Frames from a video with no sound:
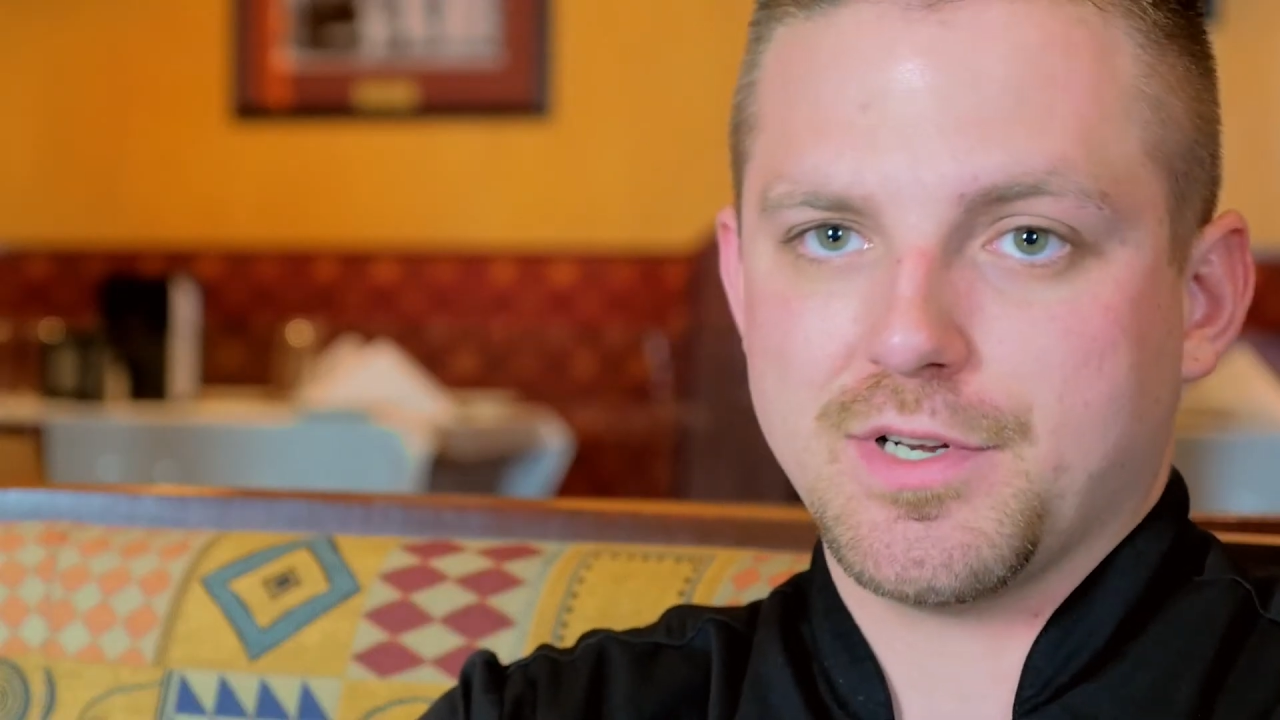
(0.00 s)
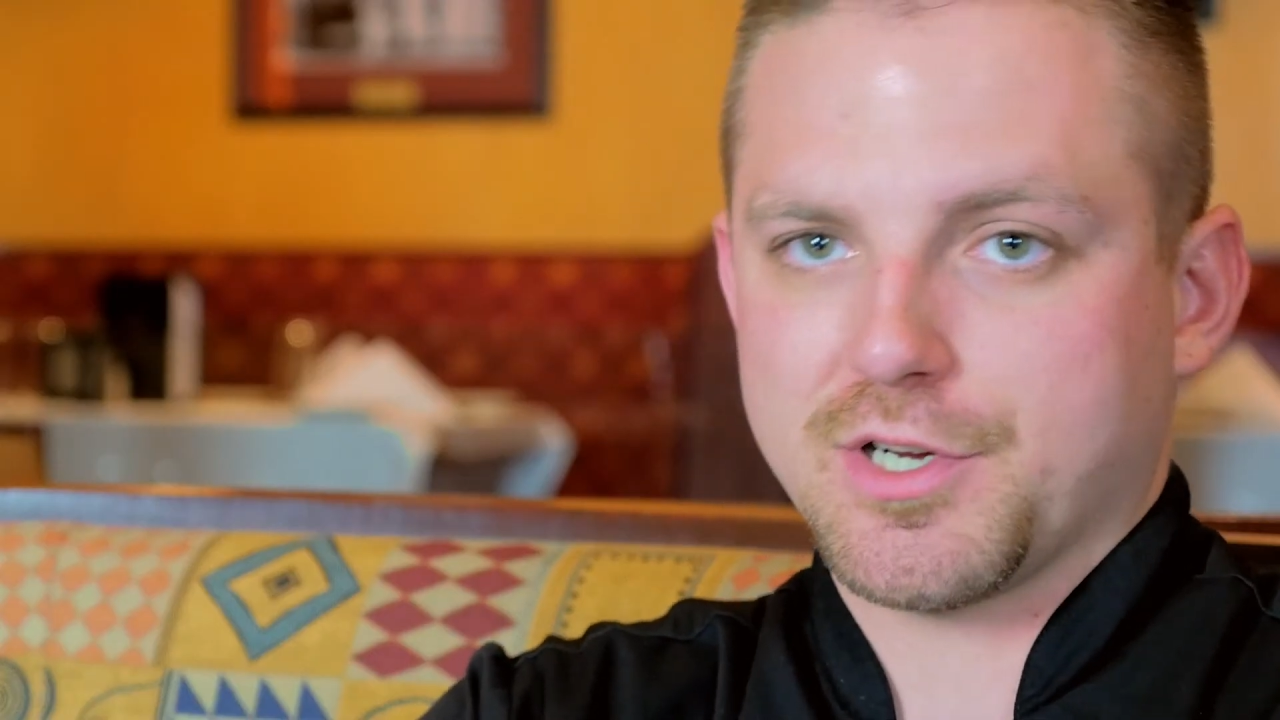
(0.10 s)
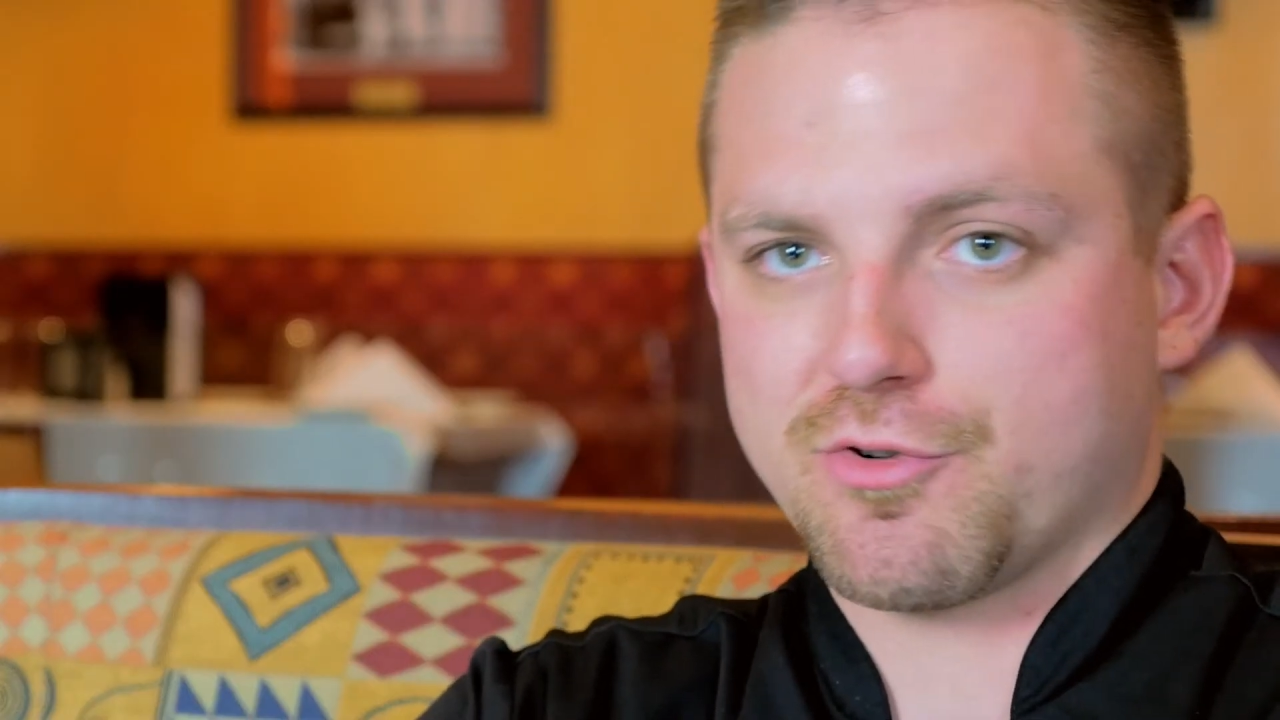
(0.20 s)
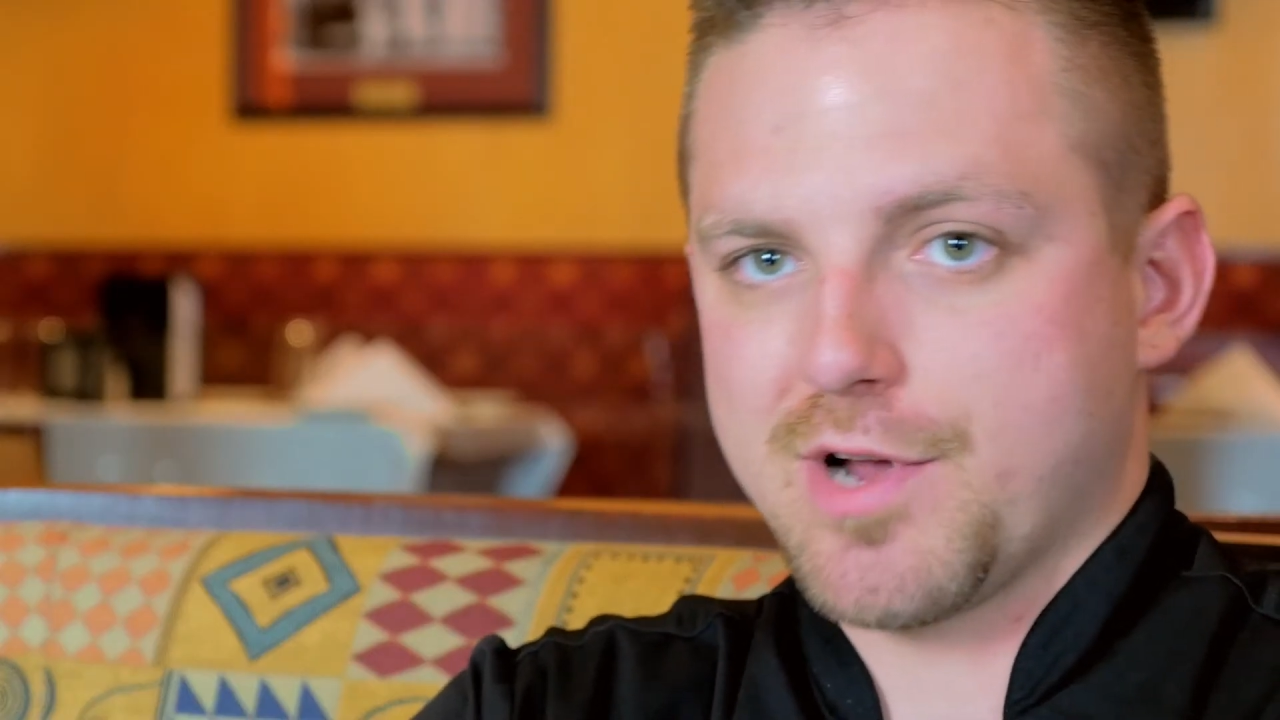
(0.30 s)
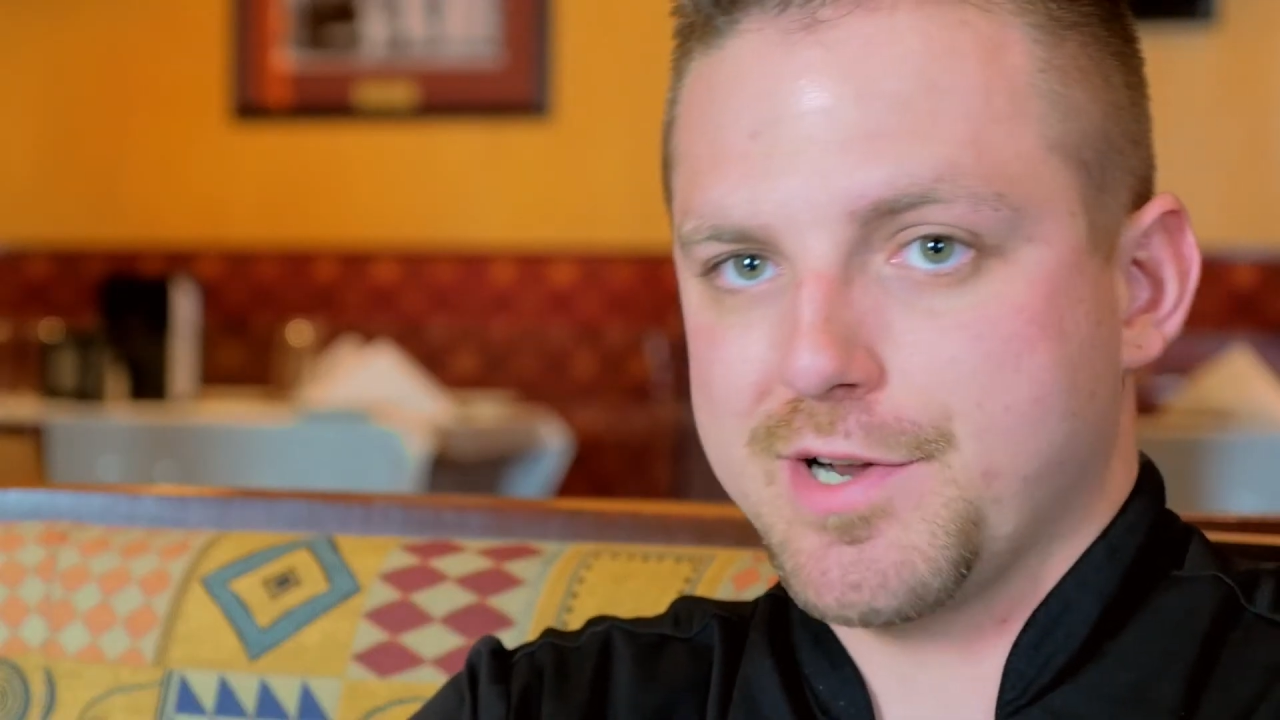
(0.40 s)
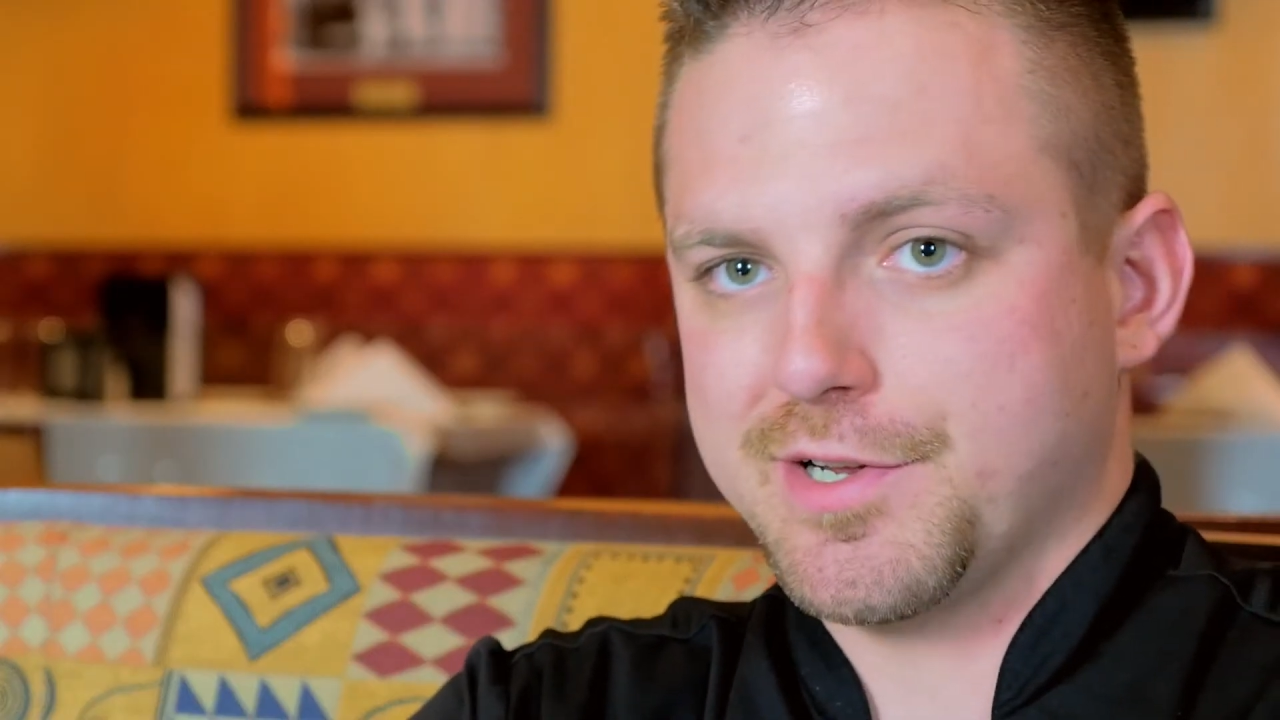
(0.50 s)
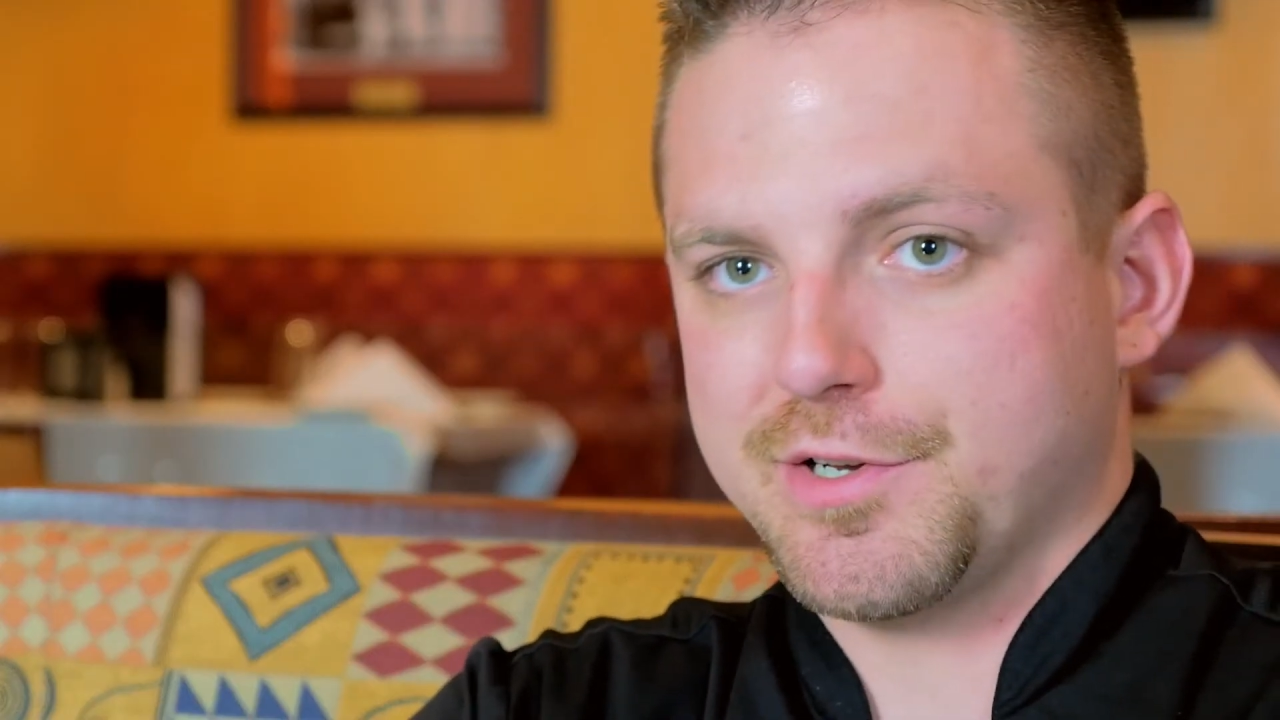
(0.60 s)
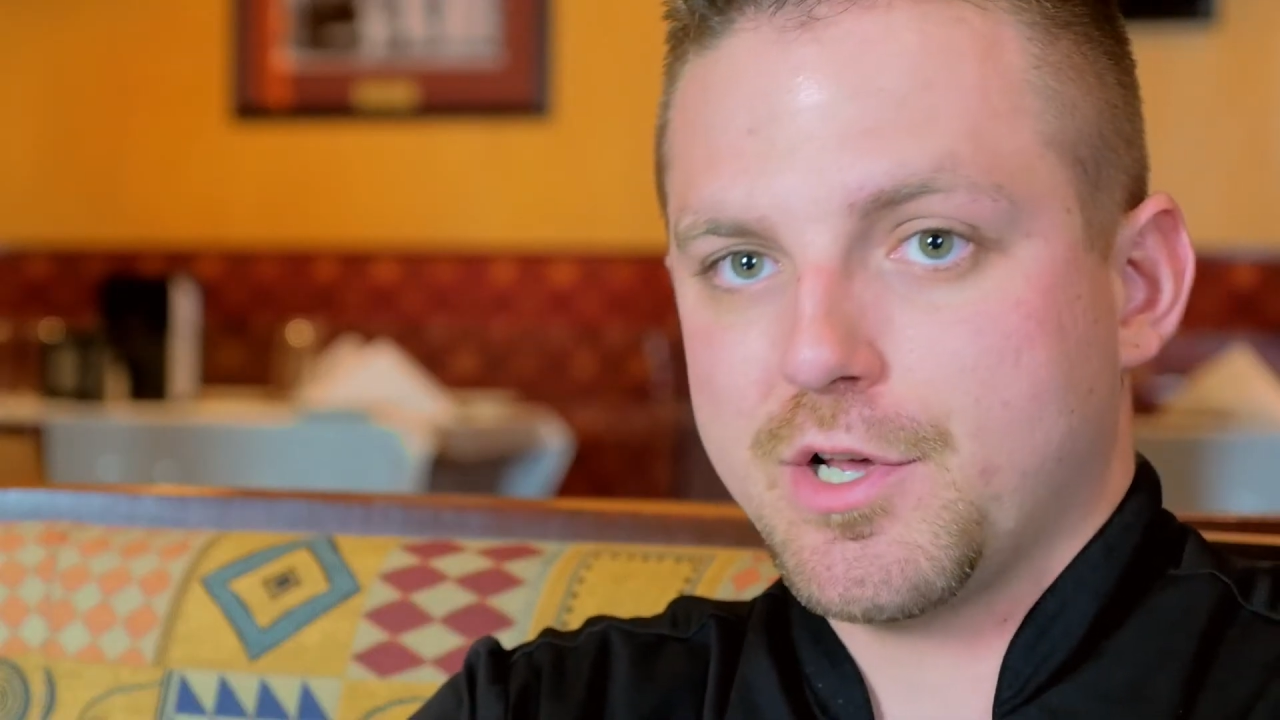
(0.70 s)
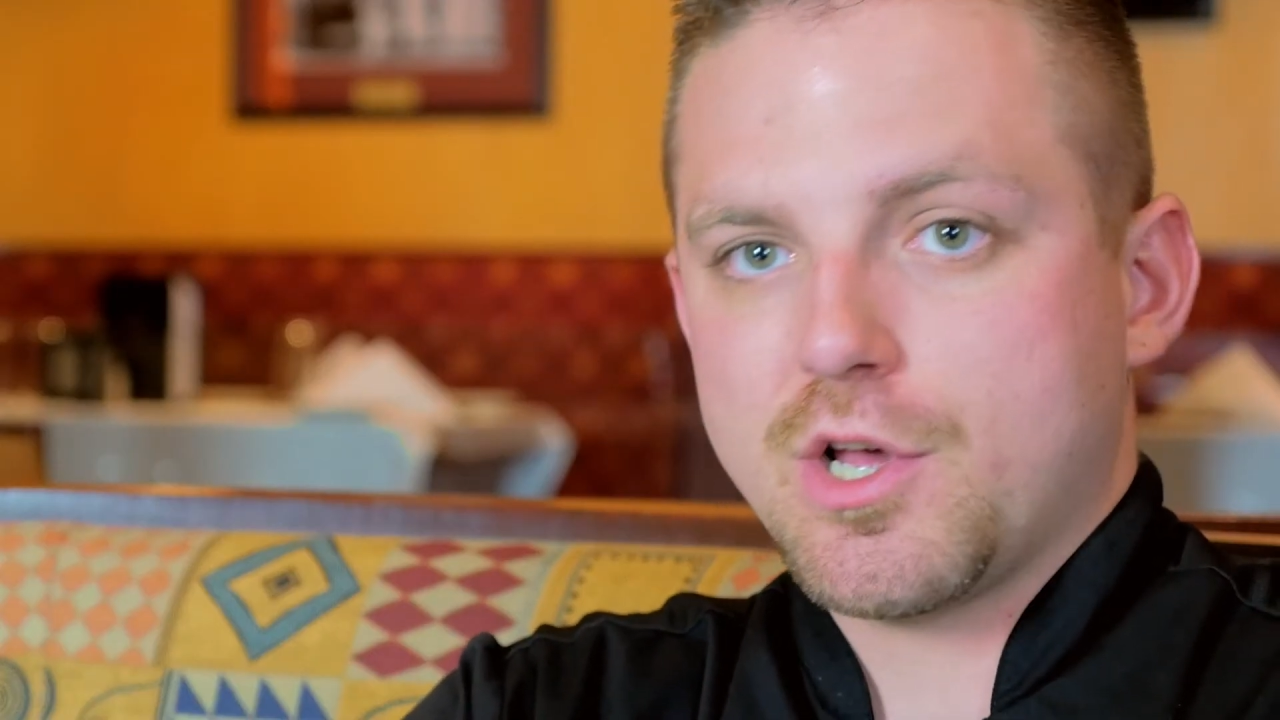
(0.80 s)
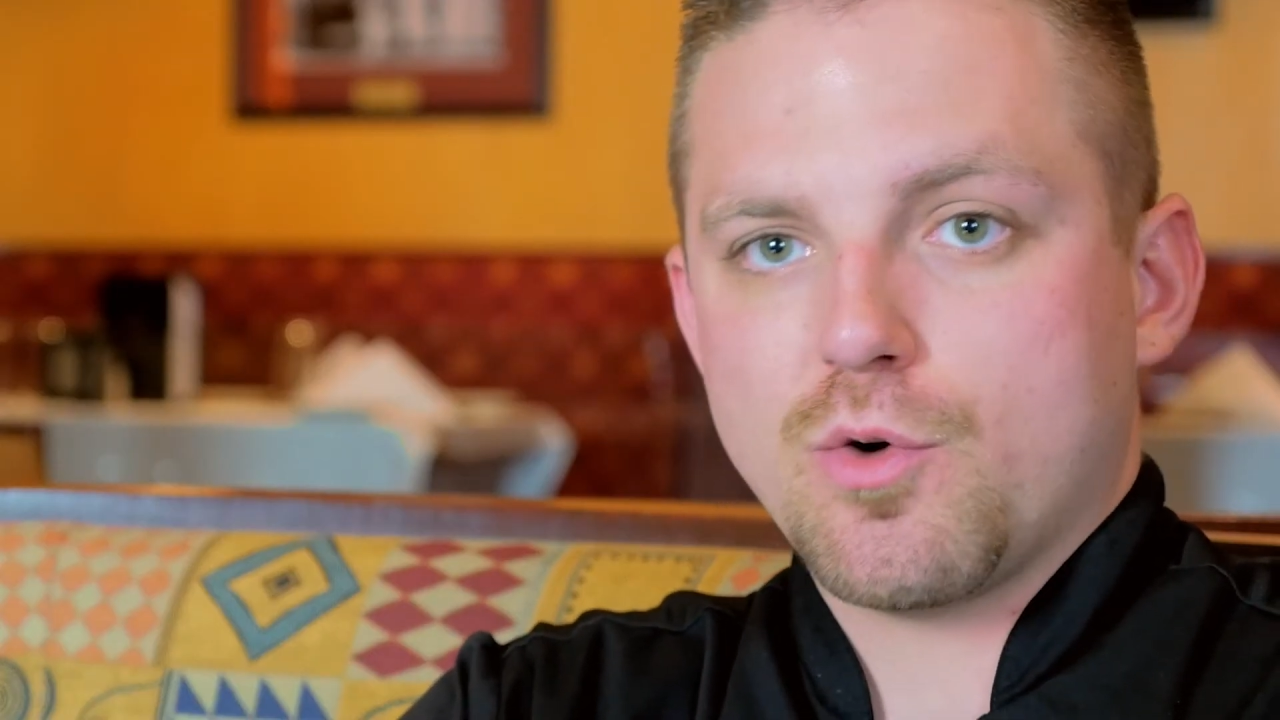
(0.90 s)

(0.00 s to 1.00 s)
integrated